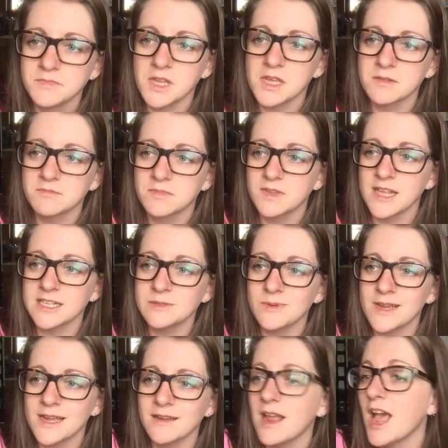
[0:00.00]
Yeah, that's
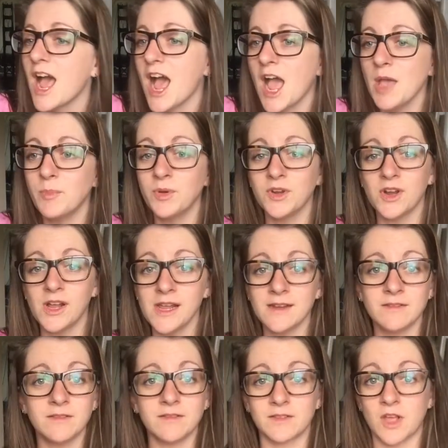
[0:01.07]
why I put
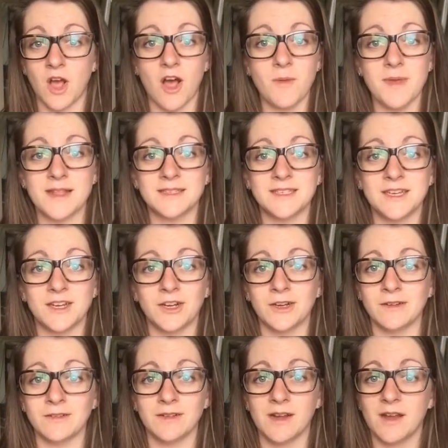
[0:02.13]
on comments
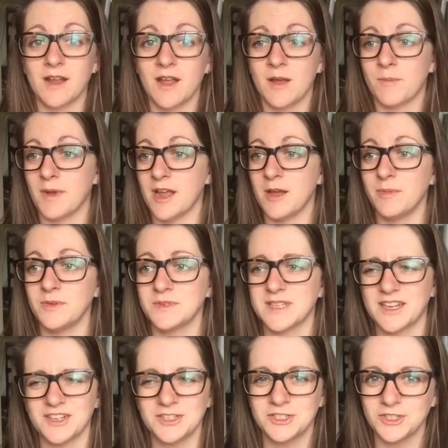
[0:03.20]
here. My hubby was
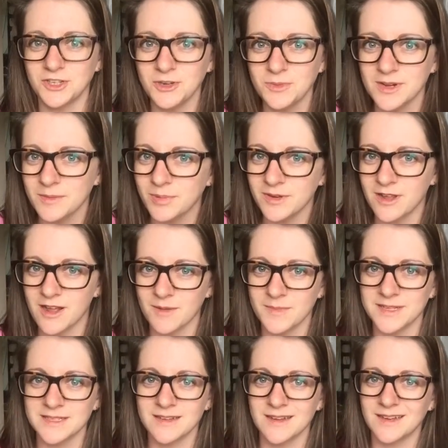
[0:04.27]
like, are you sure you want to put
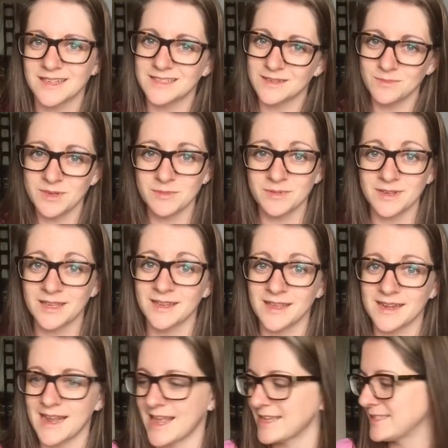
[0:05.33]
comments on? Like, some people can
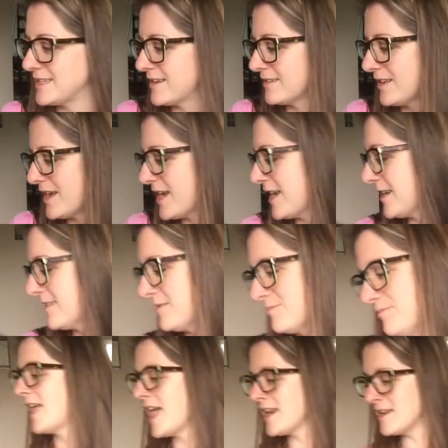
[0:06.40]
get nasty online.
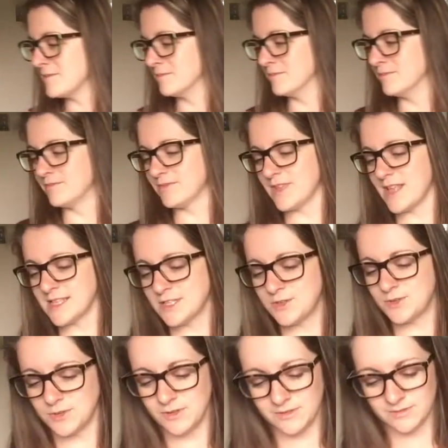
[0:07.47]
Let them. That's
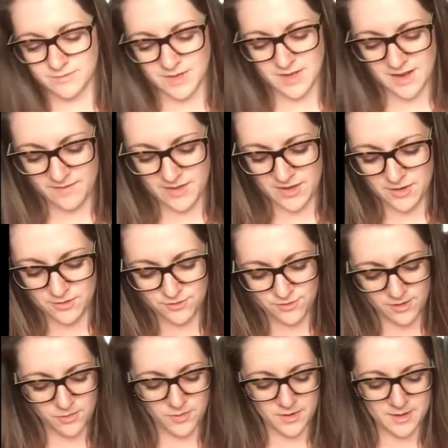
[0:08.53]
cool. They don't
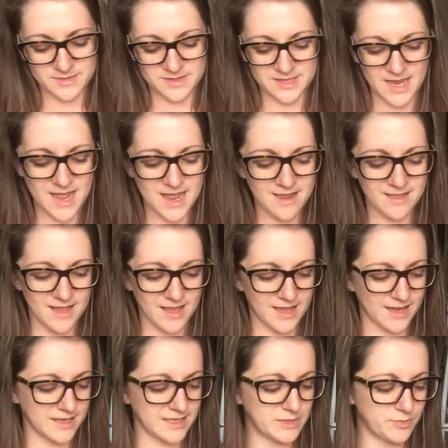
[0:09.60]
agree with what I'm saying. They
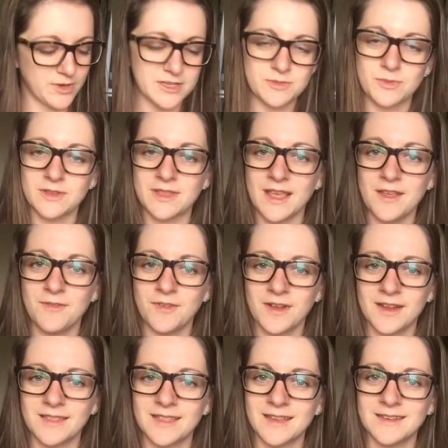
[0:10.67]
can express what they
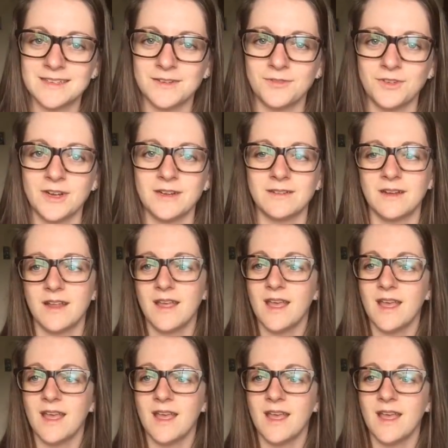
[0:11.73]
fucking think different.